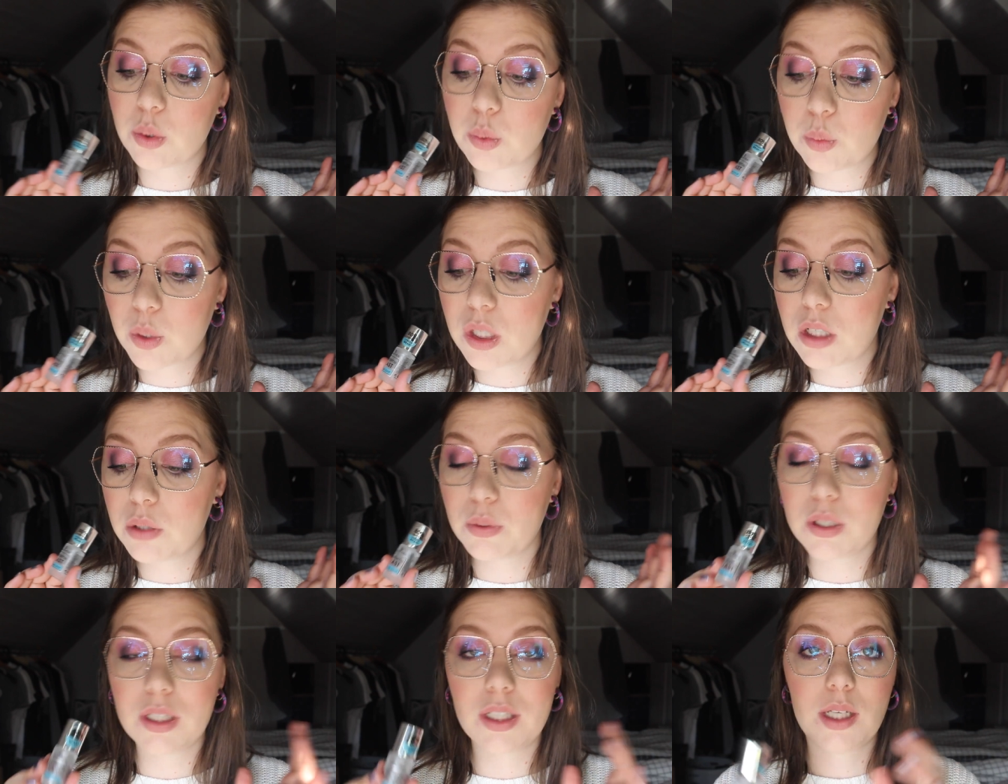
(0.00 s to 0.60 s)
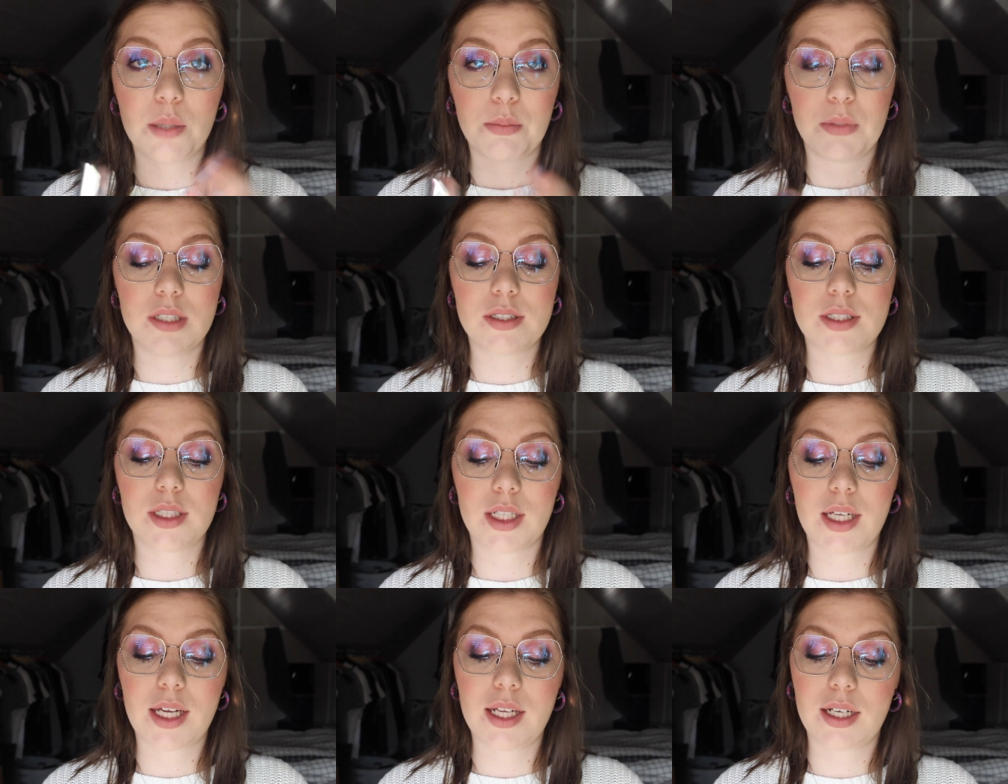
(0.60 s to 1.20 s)
Really, really
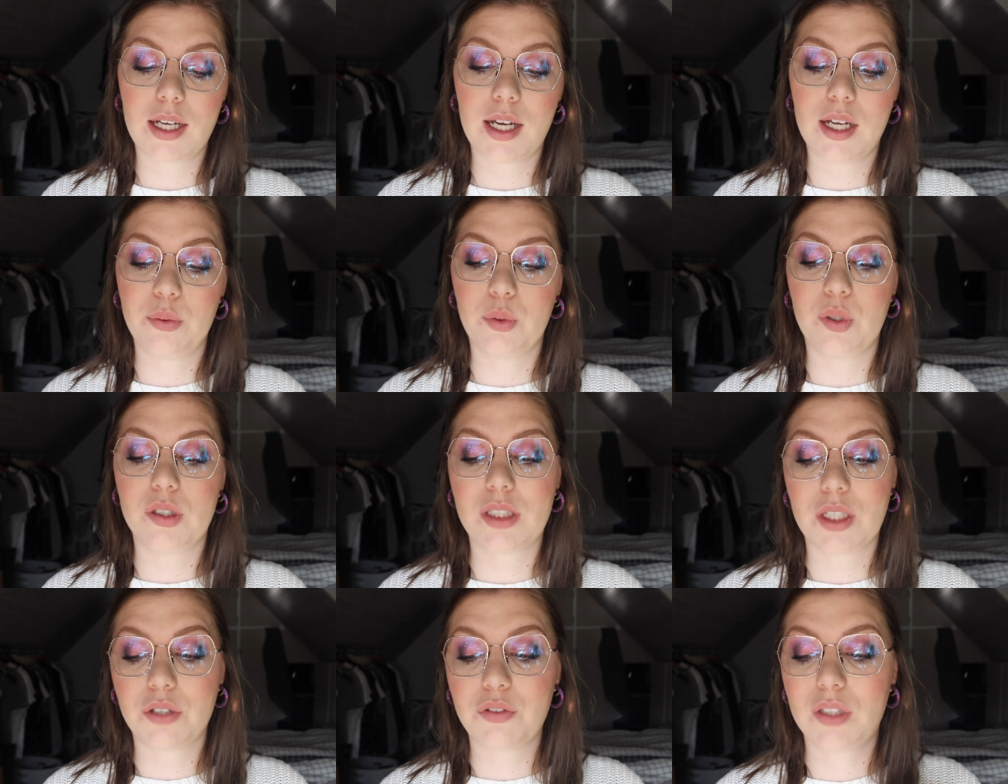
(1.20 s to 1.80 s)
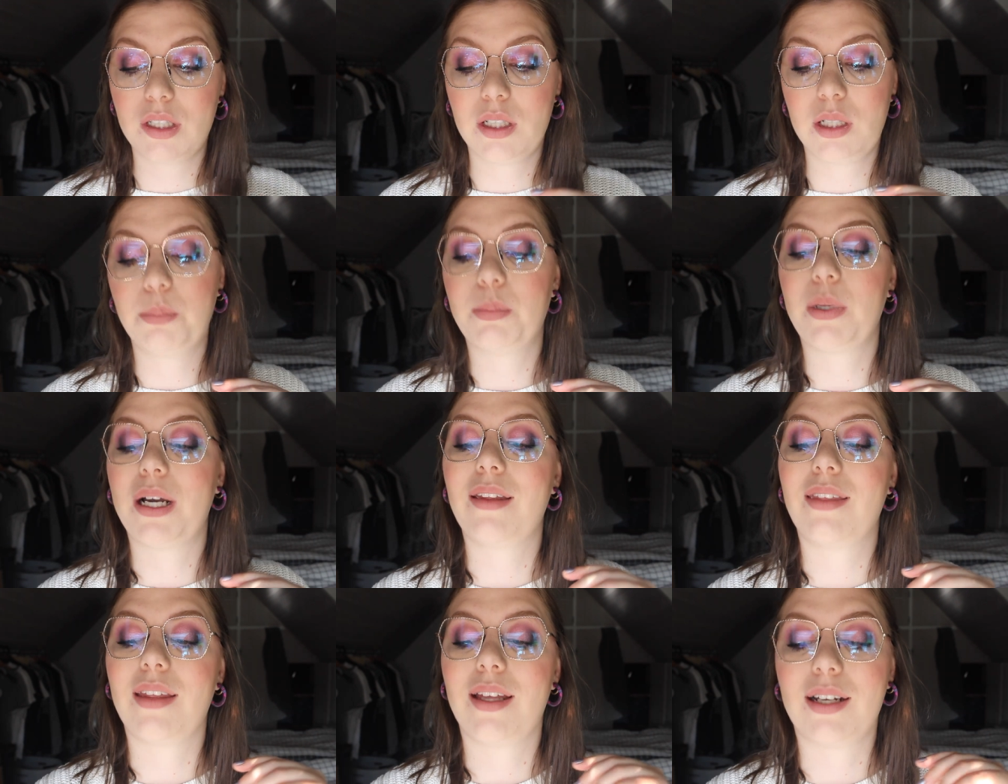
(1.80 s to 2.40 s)
amazing, and I will definitely
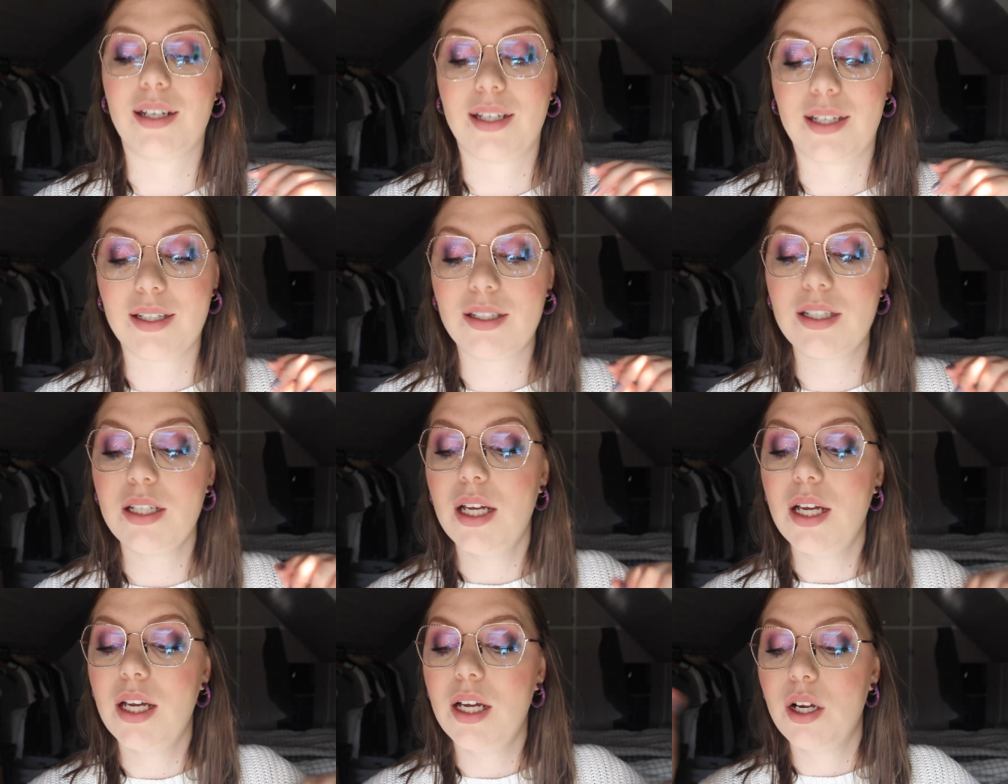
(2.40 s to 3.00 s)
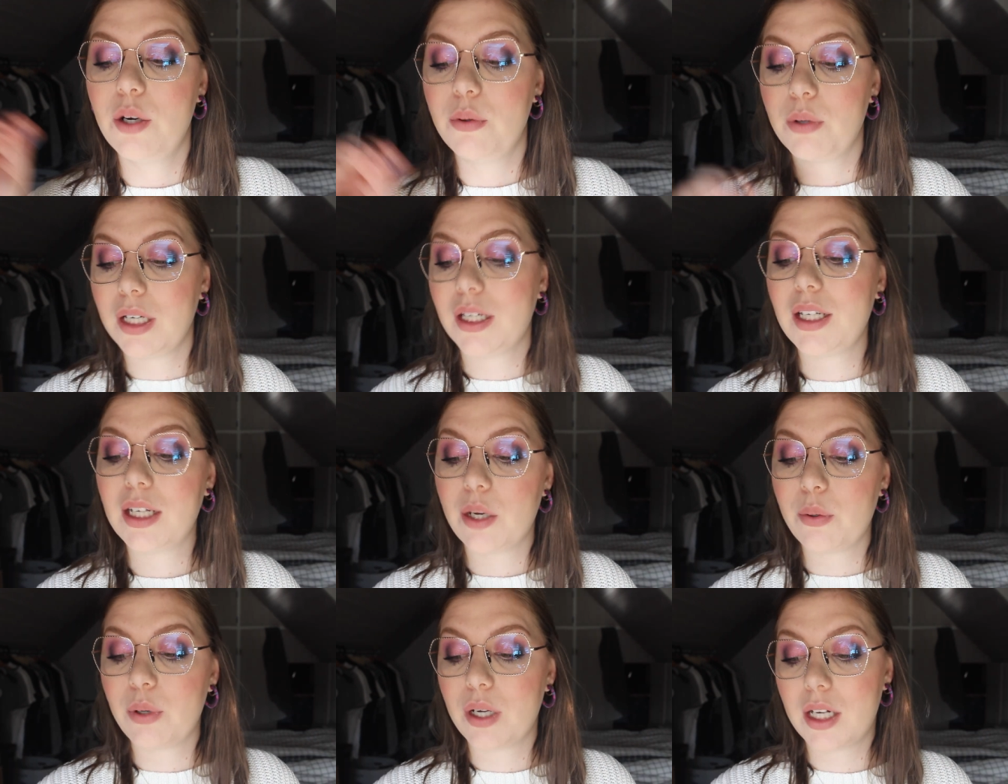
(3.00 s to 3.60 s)
buy that again. Right
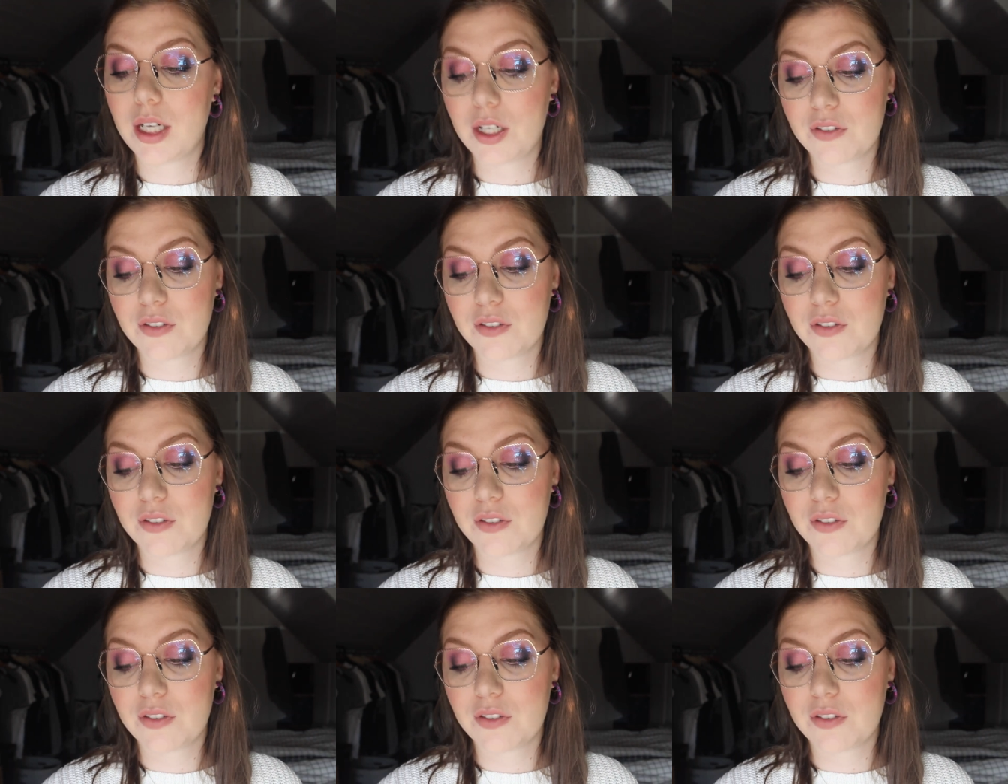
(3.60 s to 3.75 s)
now I